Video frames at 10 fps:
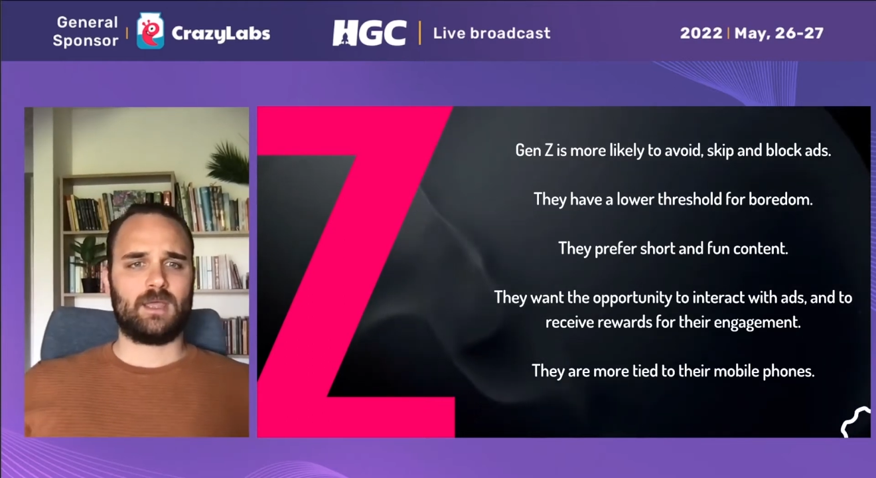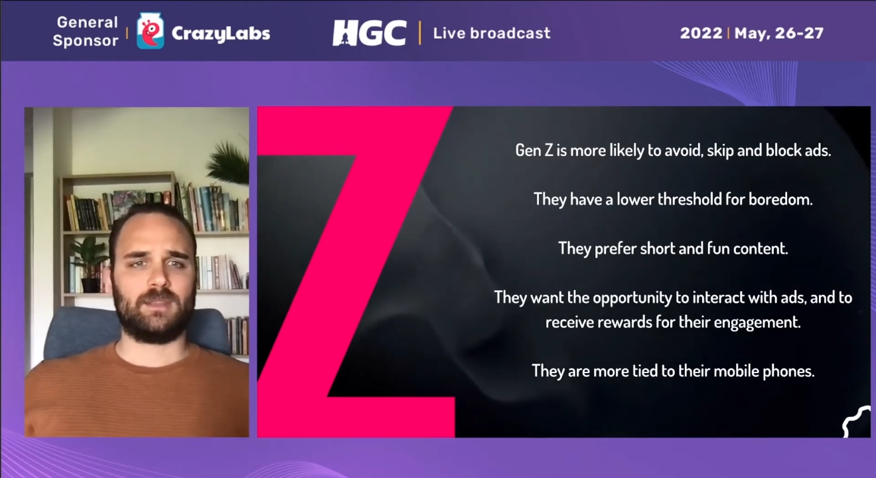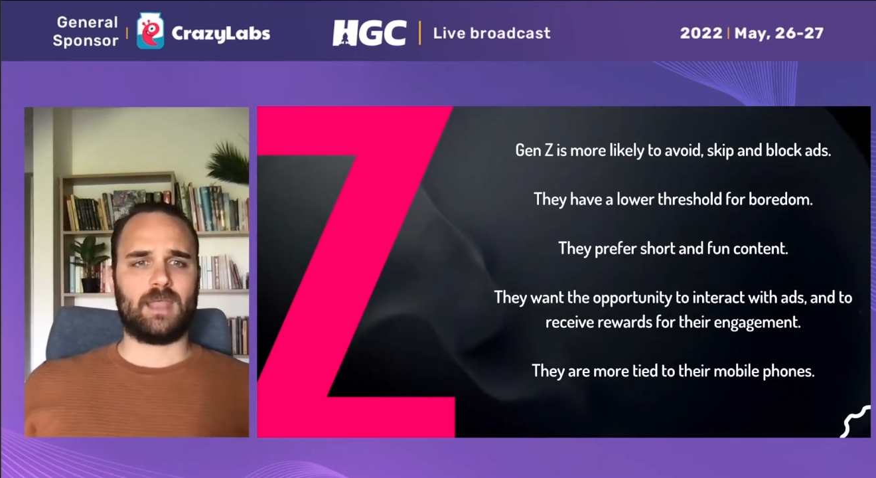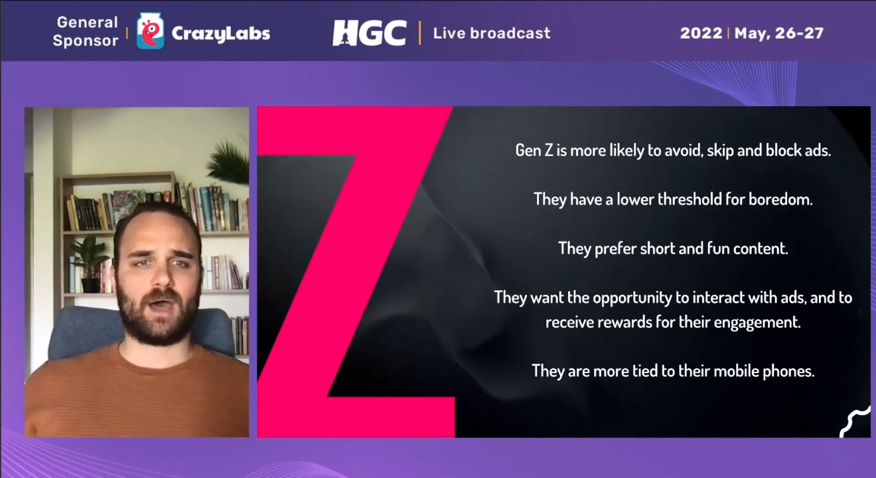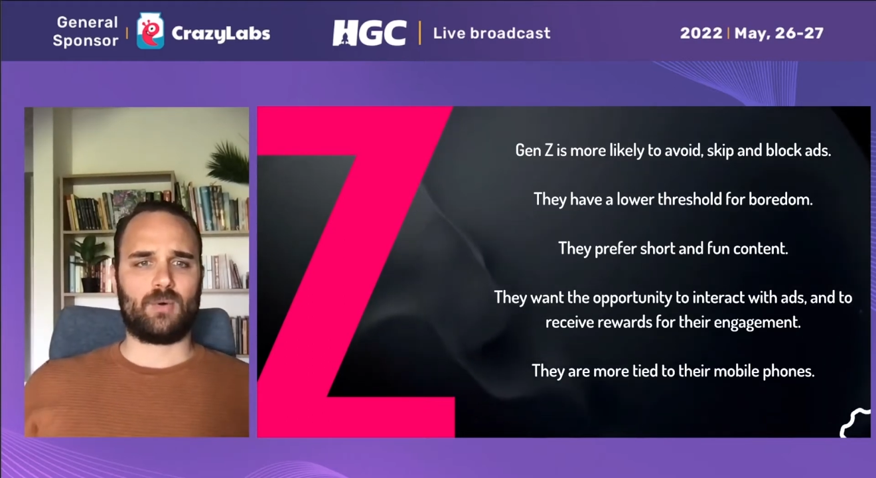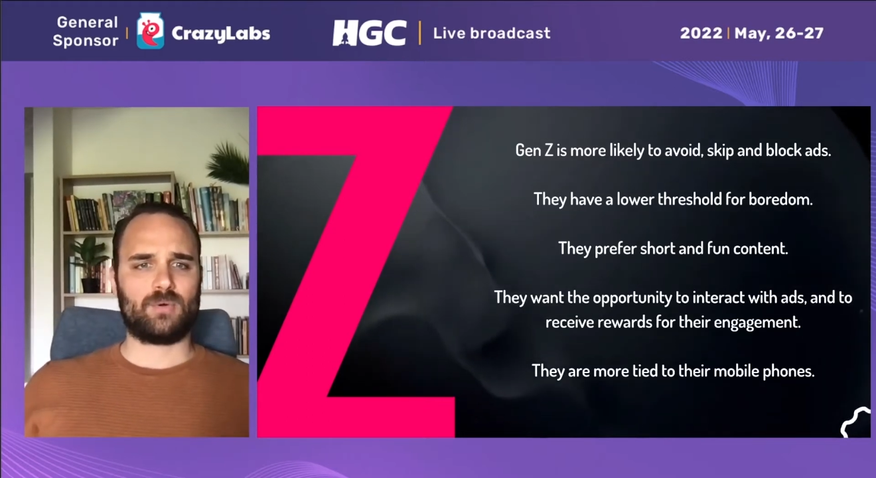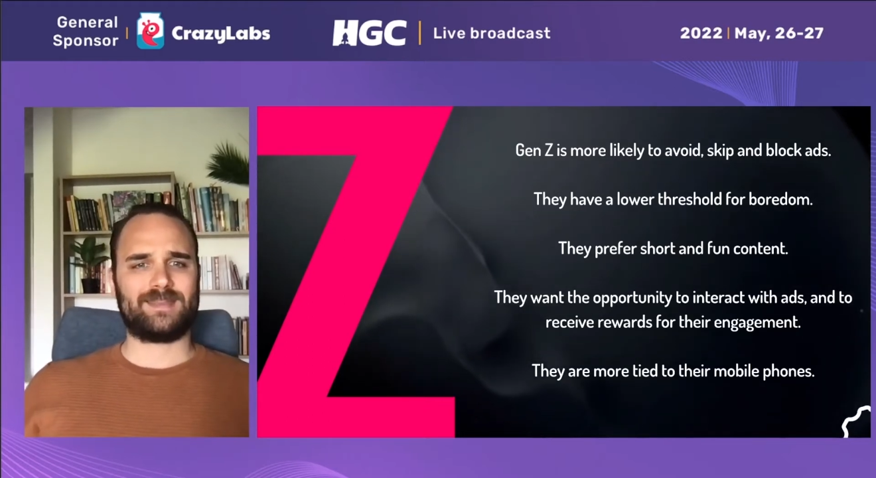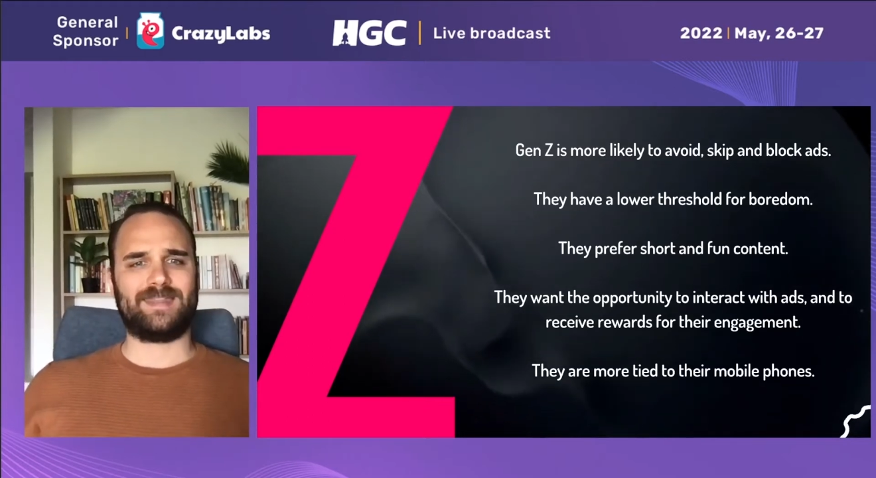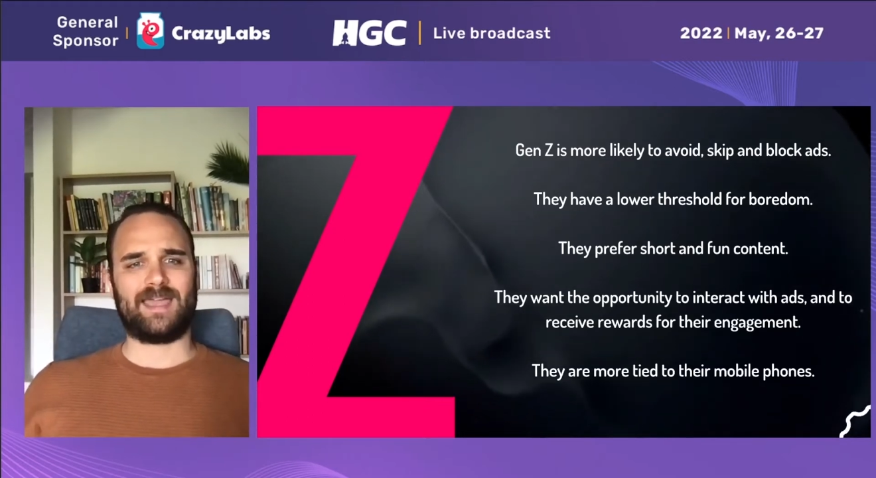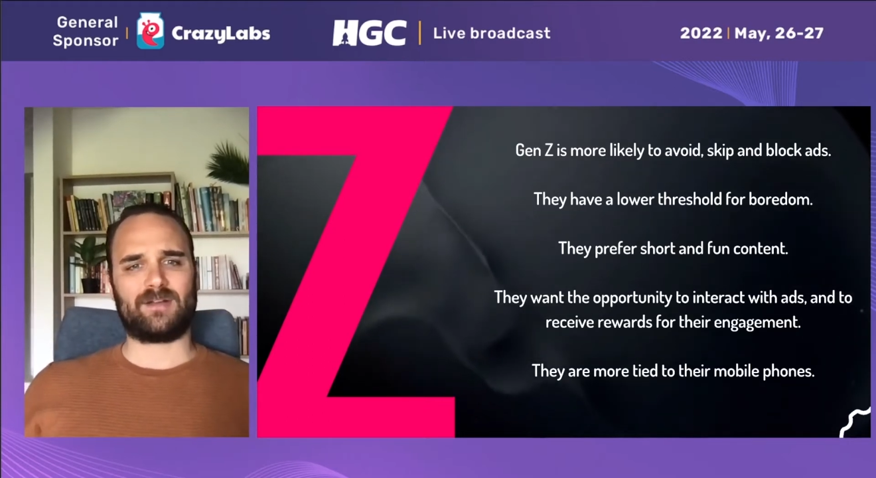Now
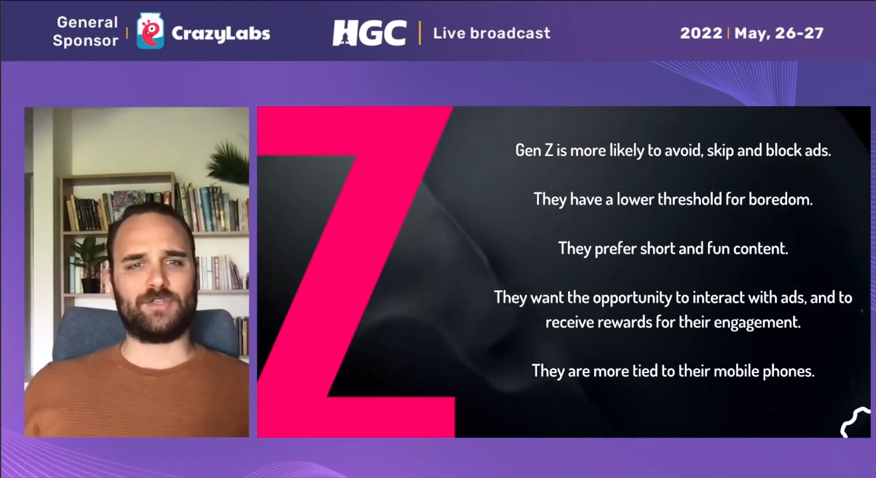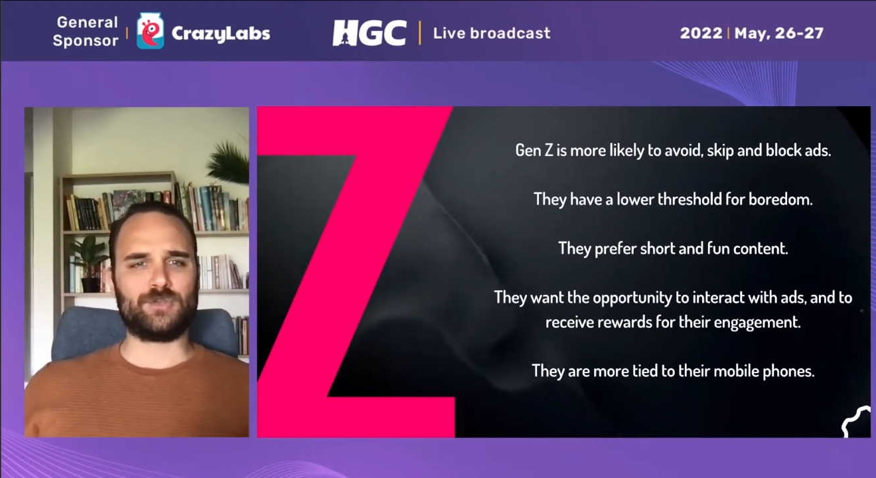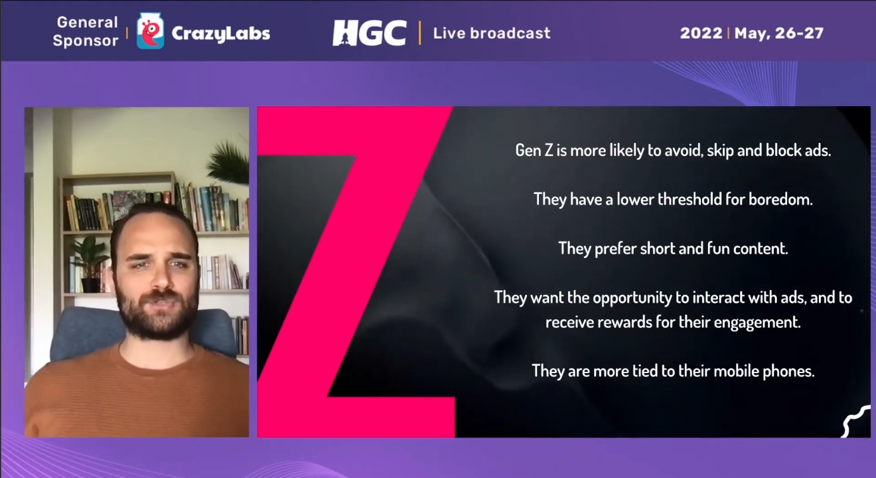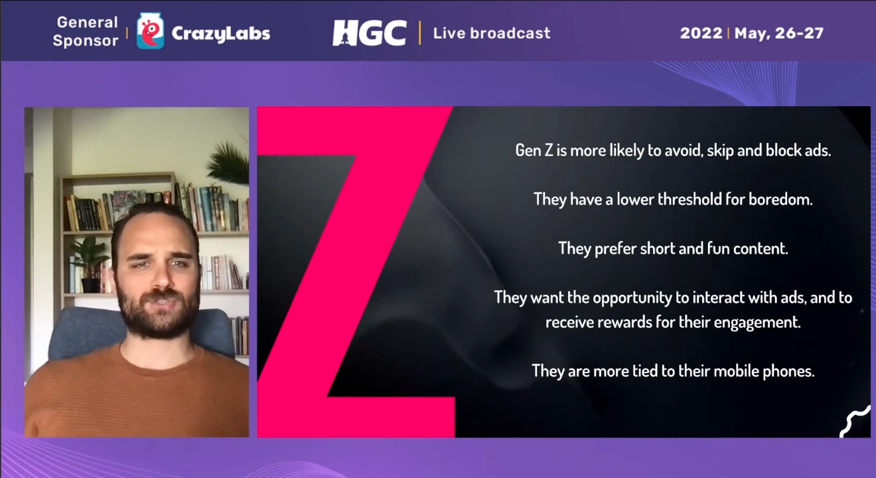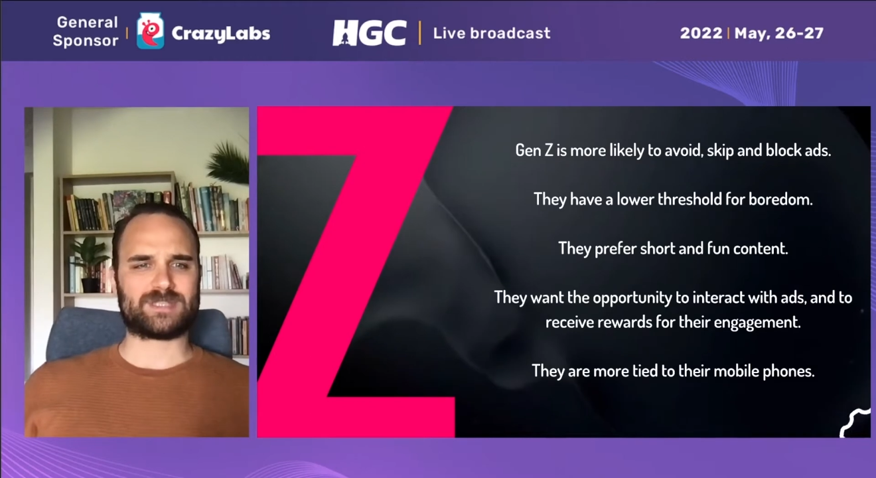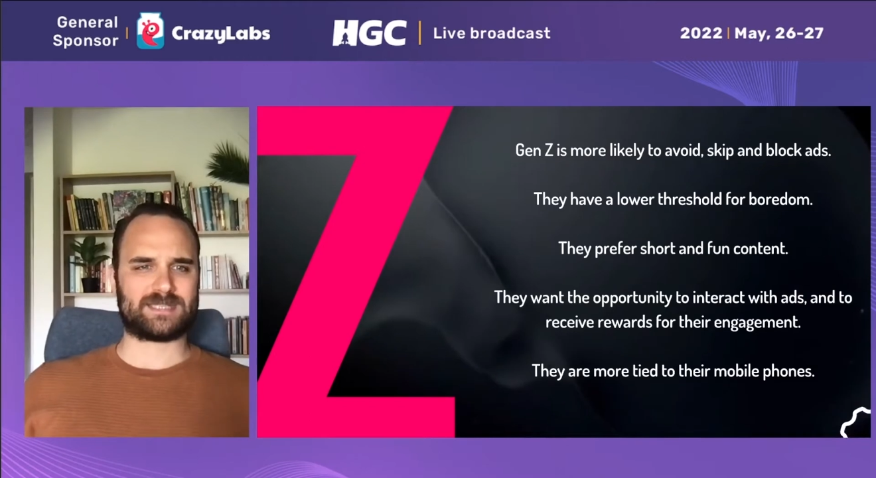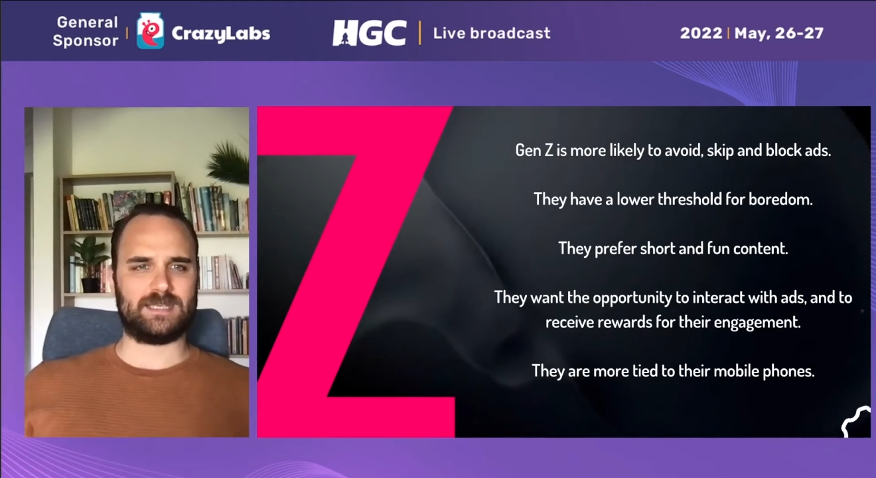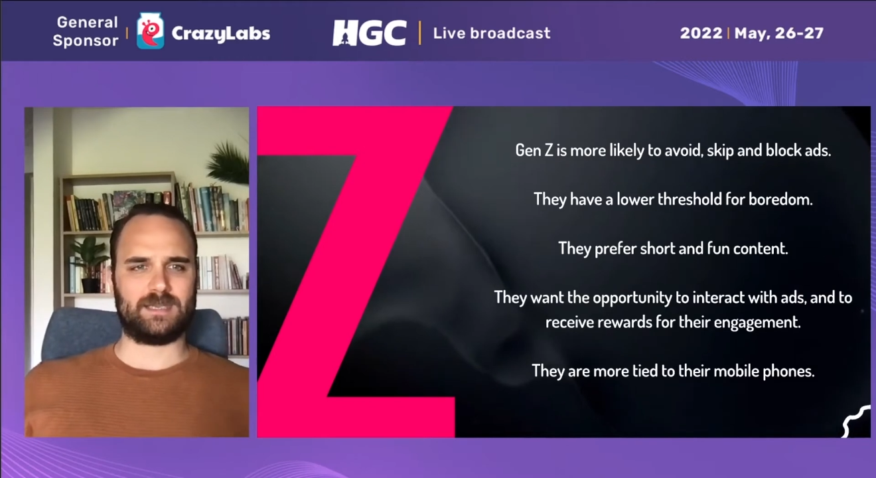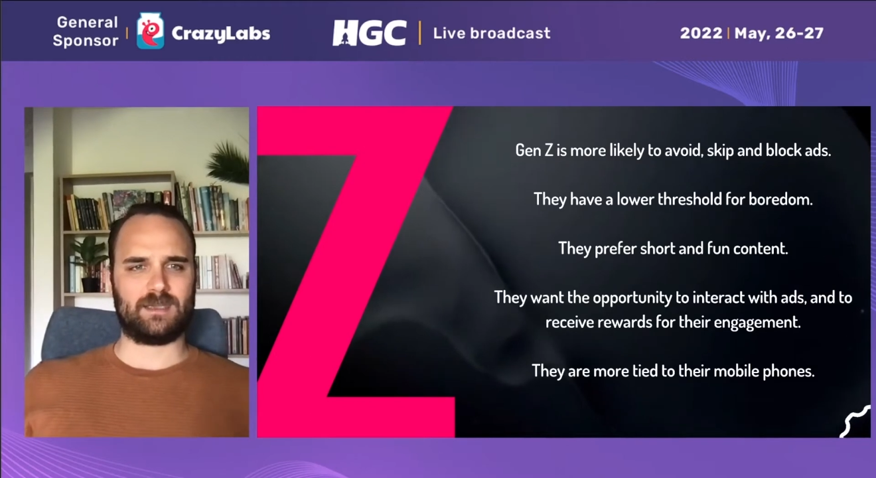they are used to see